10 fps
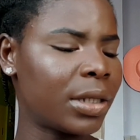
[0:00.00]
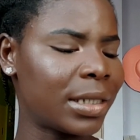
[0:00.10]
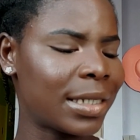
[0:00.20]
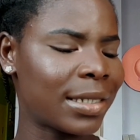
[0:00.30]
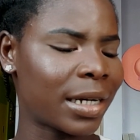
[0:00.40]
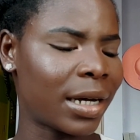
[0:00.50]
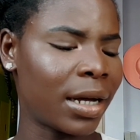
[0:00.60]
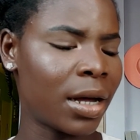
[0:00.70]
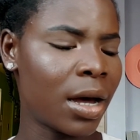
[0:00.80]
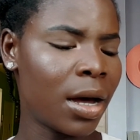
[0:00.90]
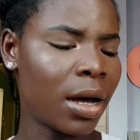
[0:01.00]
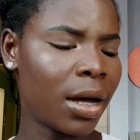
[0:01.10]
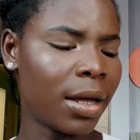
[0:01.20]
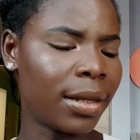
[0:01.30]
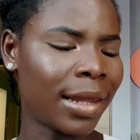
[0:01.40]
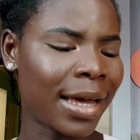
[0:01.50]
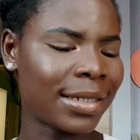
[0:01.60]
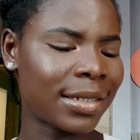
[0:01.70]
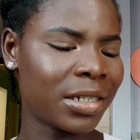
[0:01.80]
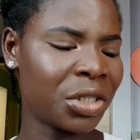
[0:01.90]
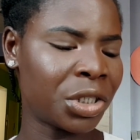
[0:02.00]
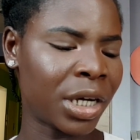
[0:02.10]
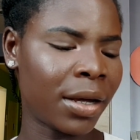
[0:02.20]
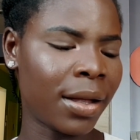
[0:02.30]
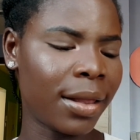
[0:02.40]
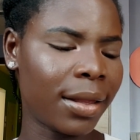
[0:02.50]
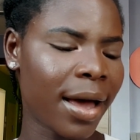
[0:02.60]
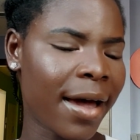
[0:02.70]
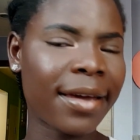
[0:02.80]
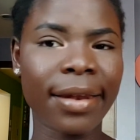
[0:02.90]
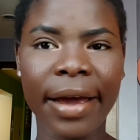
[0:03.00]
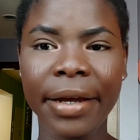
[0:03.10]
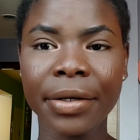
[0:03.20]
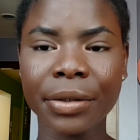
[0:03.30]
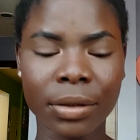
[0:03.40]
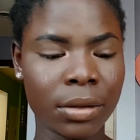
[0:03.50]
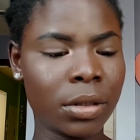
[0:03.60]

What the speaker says: This is the lasting gel eyeliner.